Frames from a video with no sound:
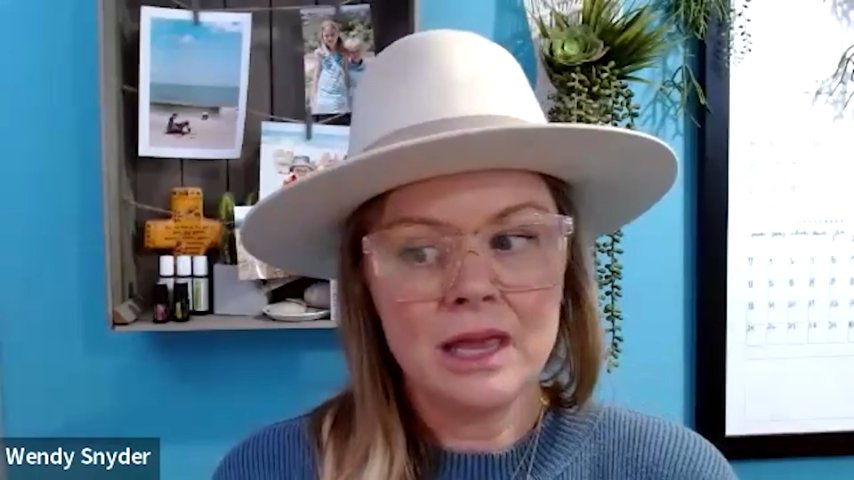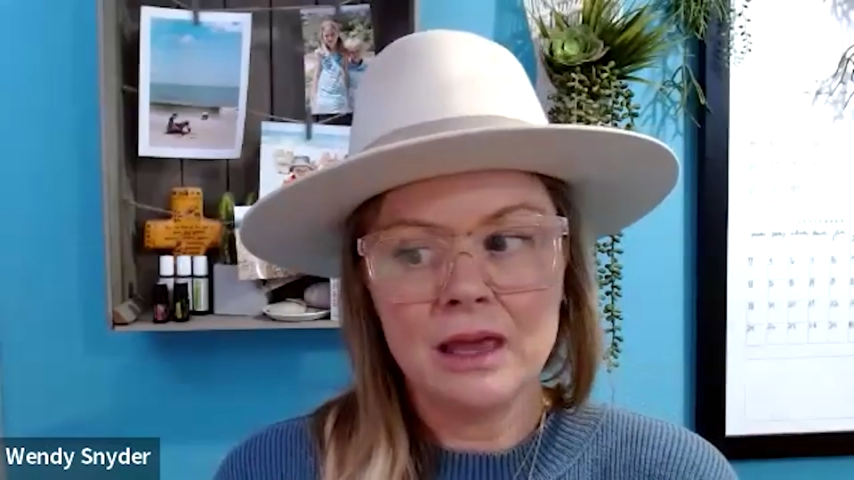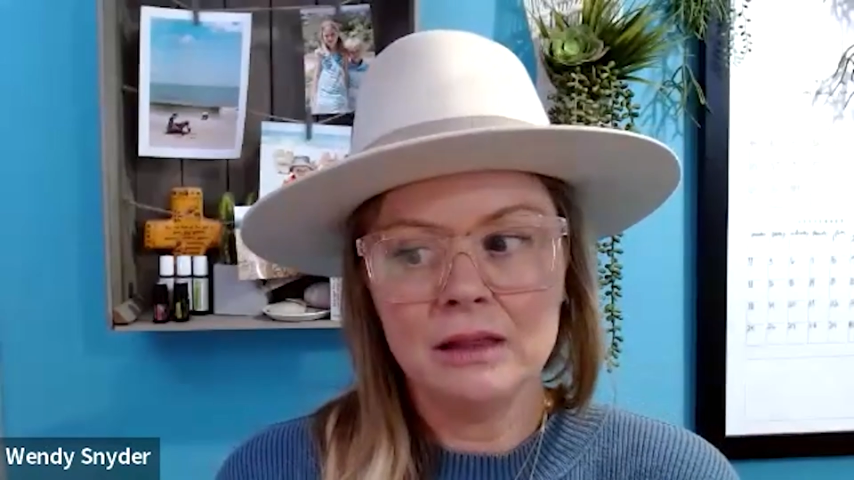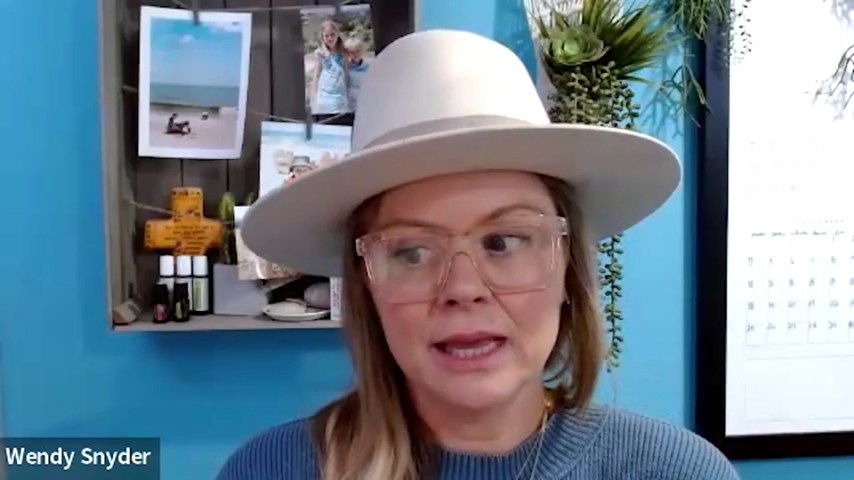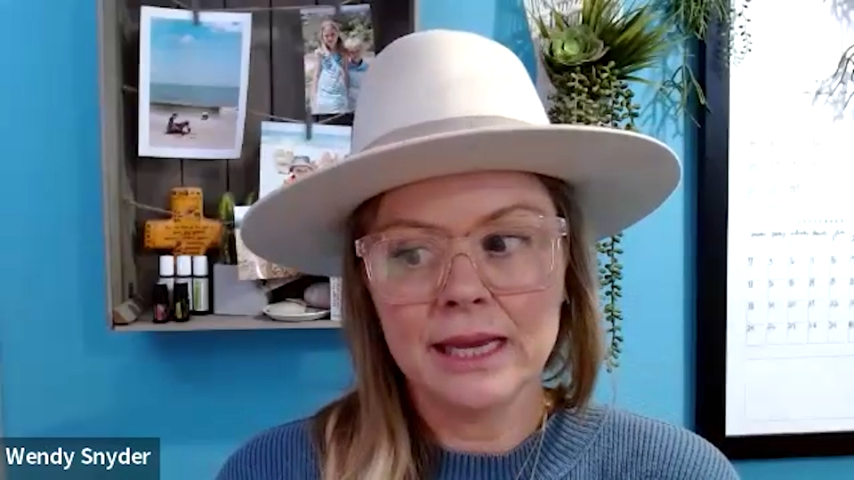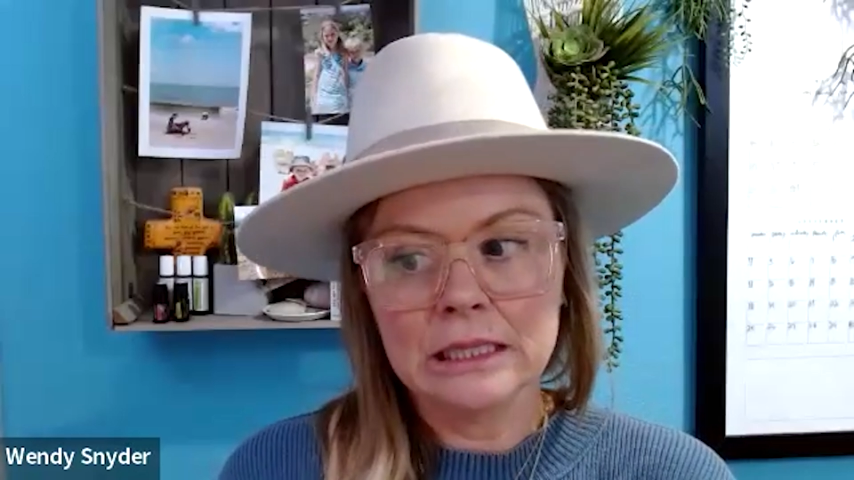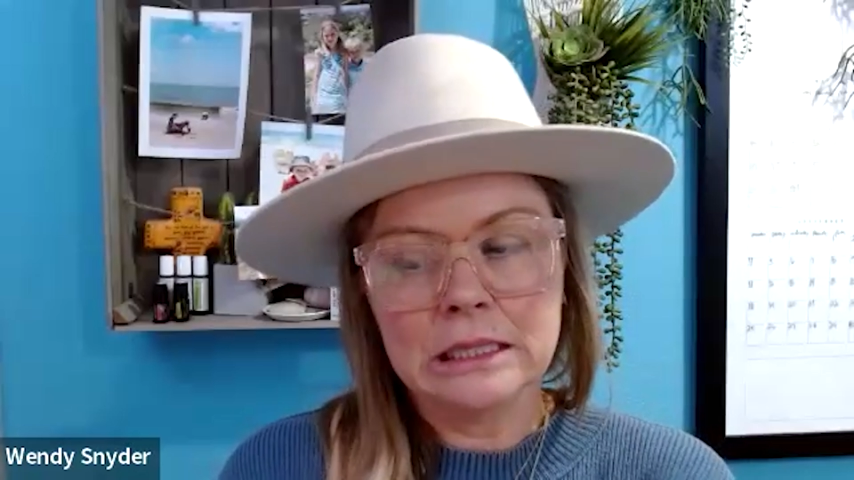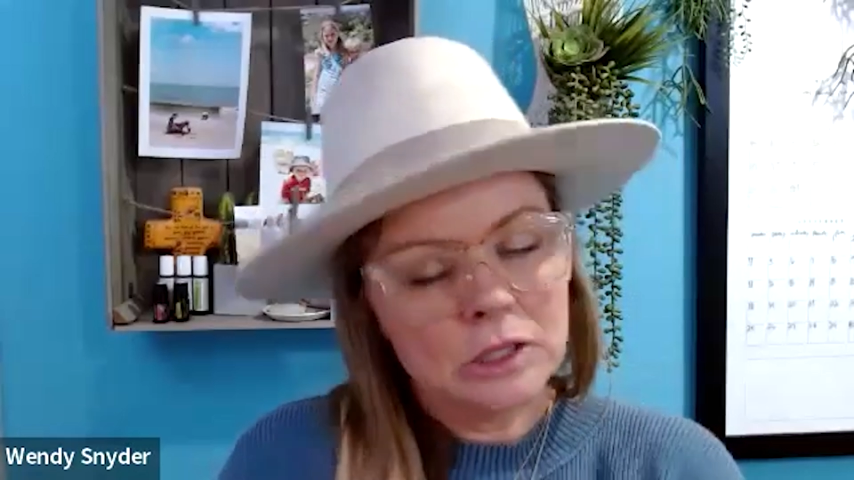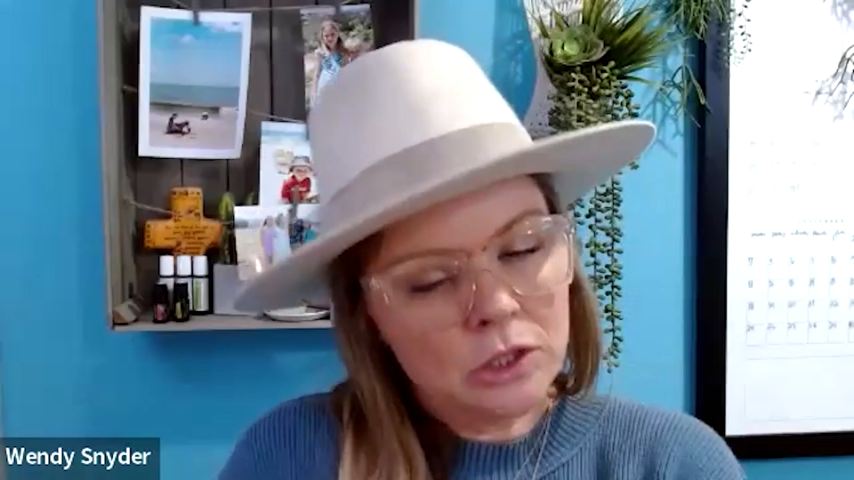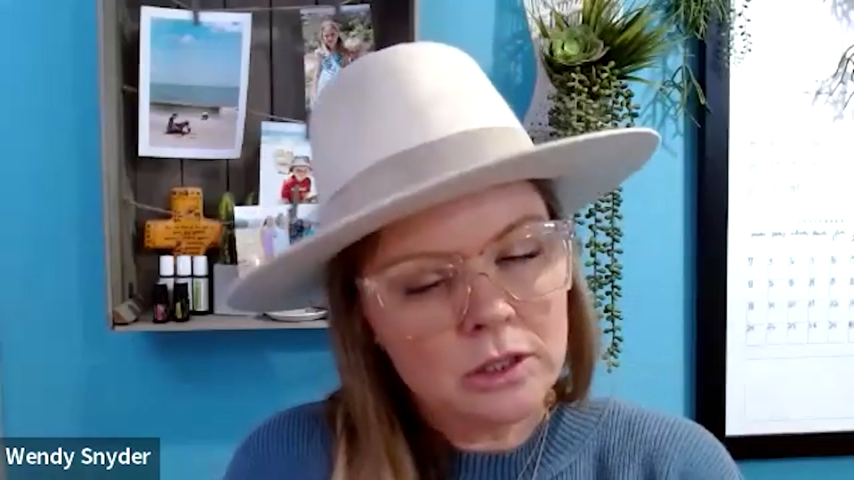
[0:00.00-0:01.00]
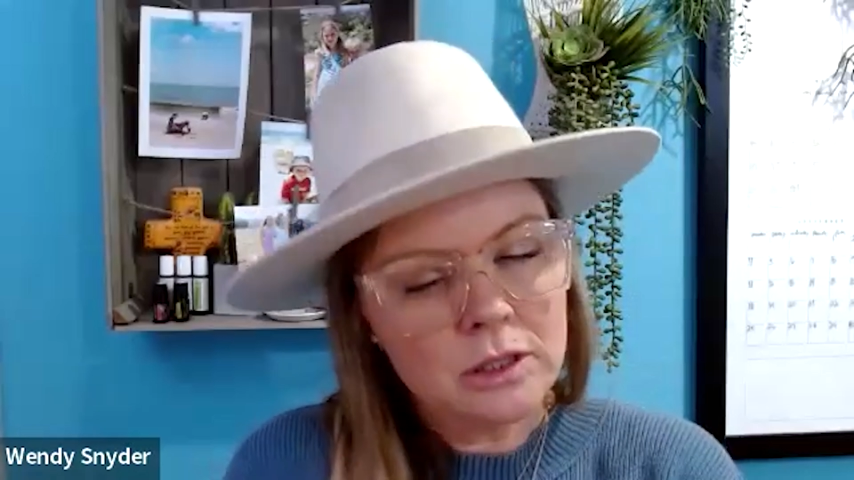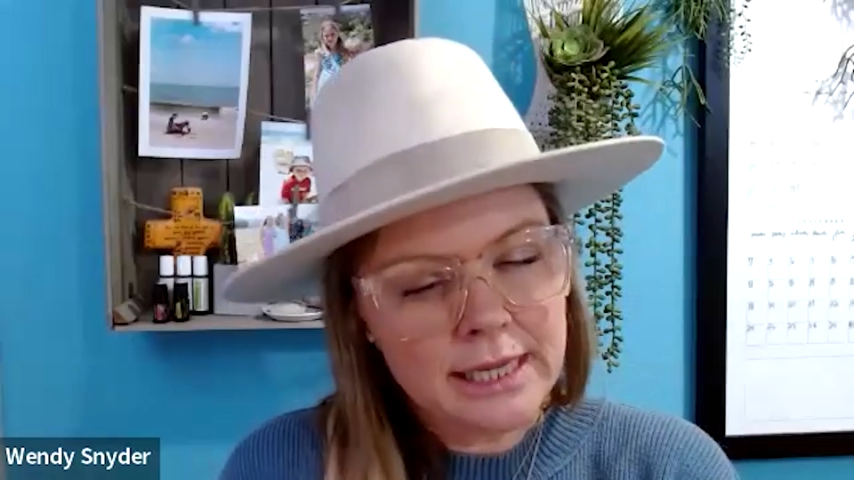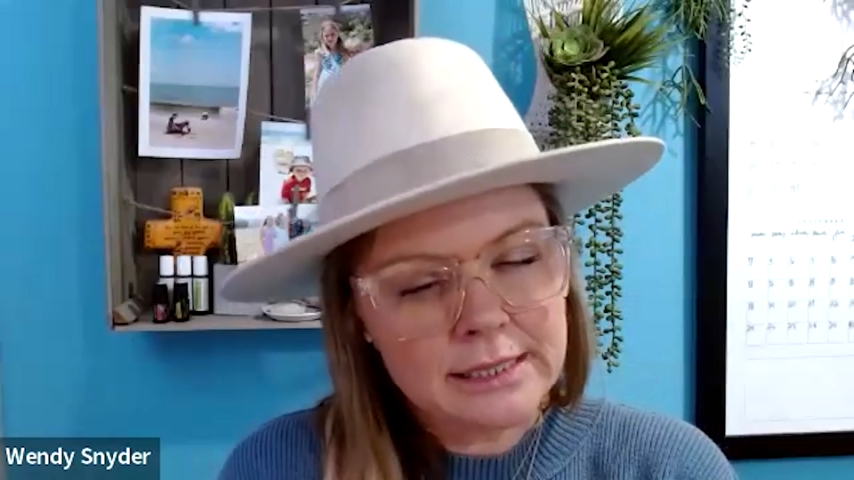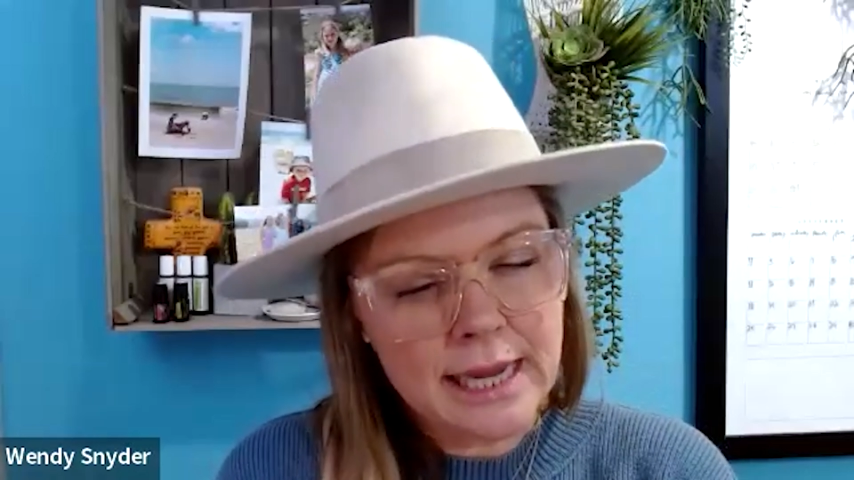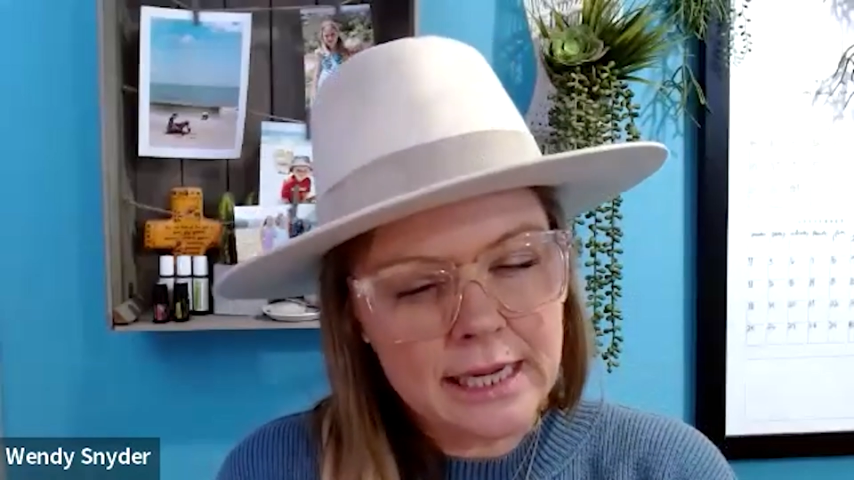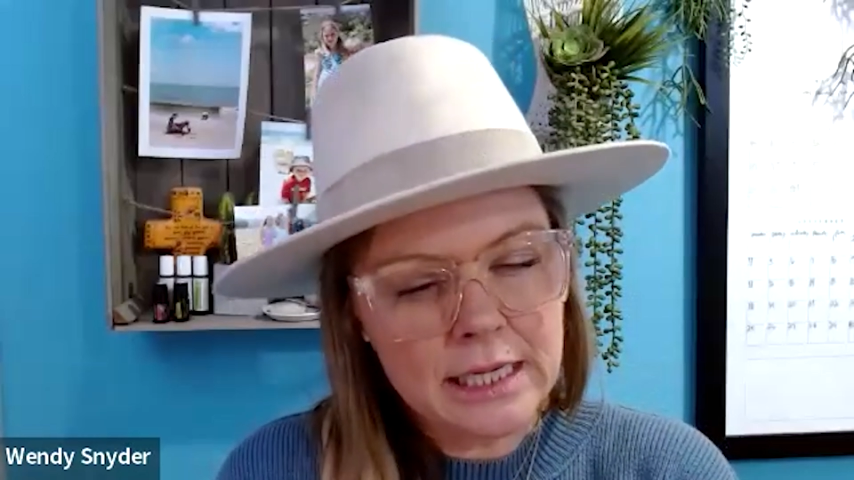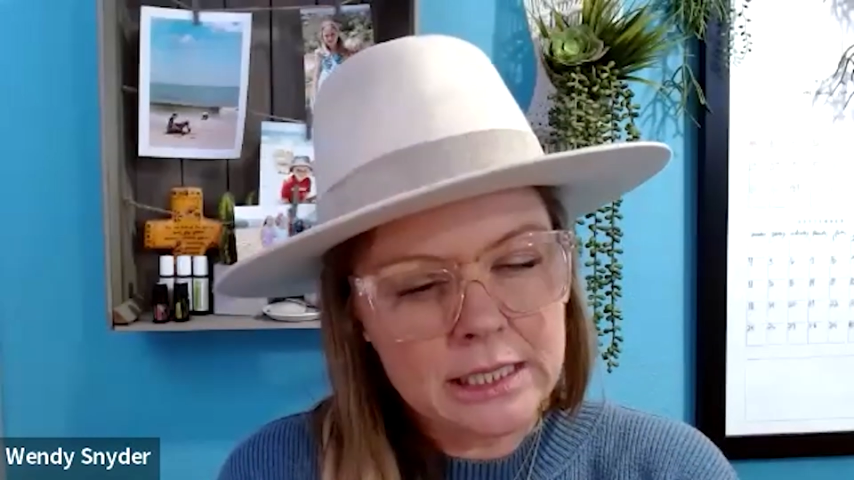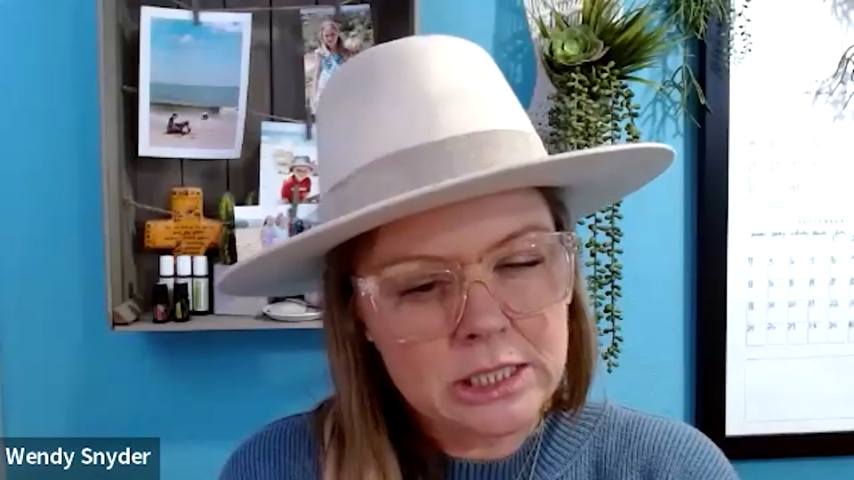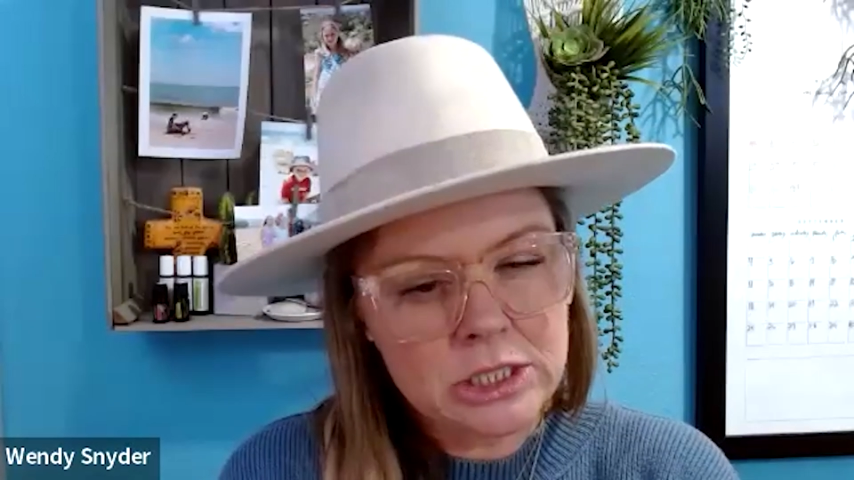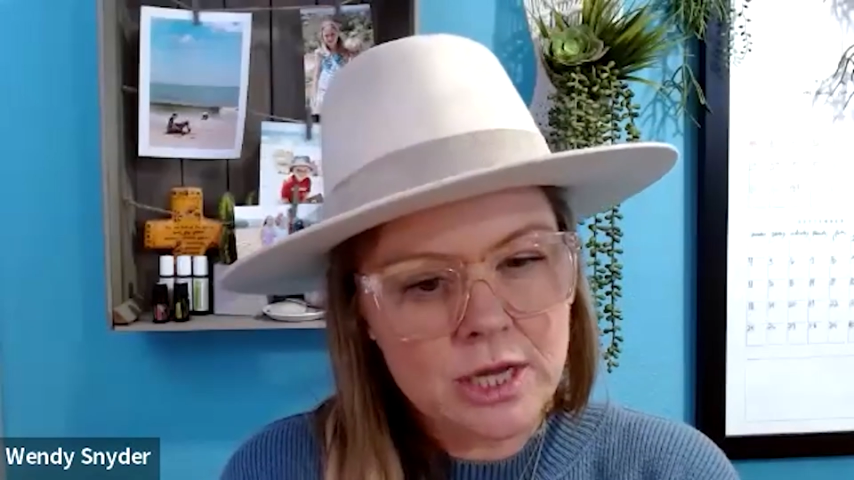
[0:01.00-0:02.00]
in like a little anxiety
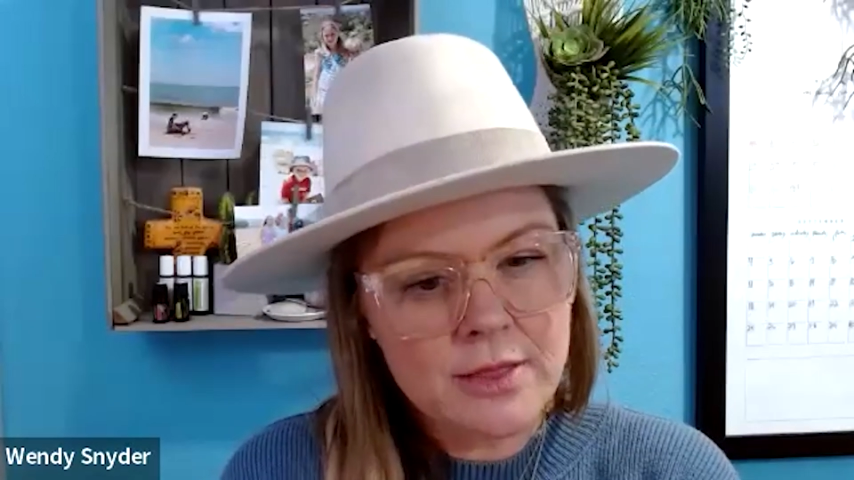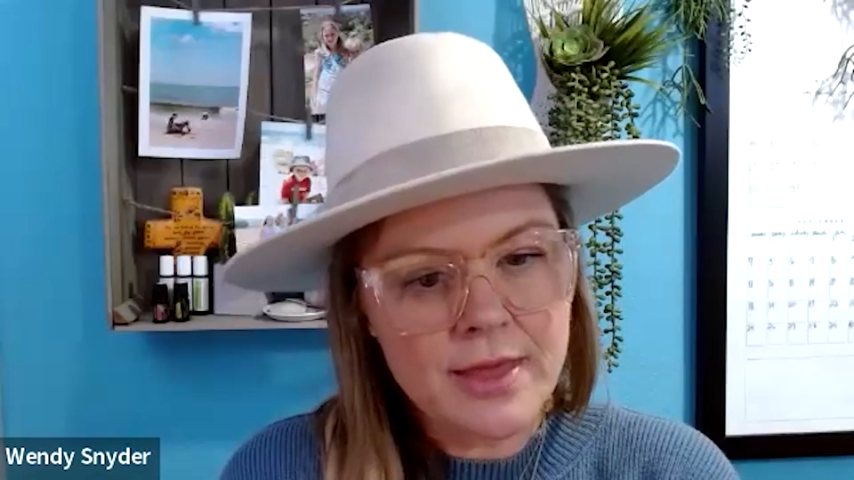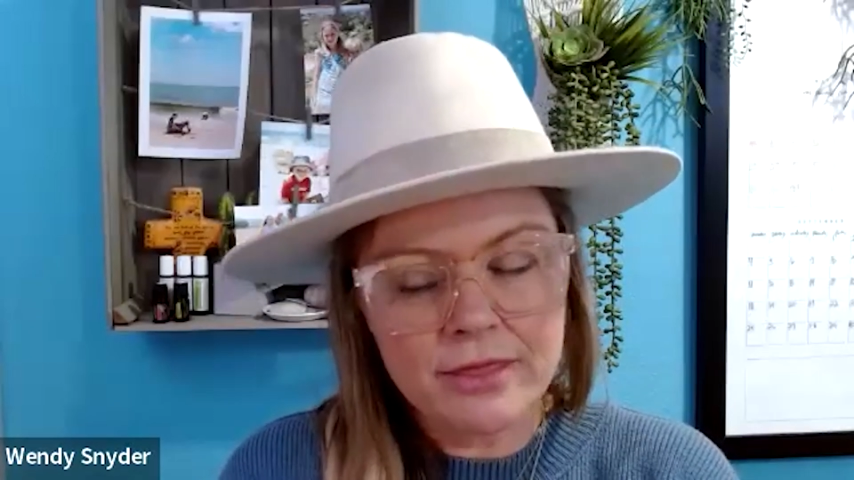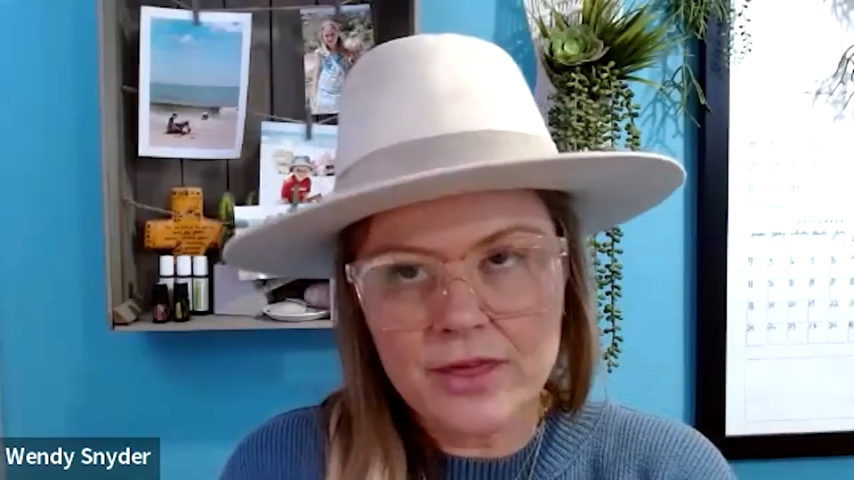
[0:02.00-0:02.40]
condition that,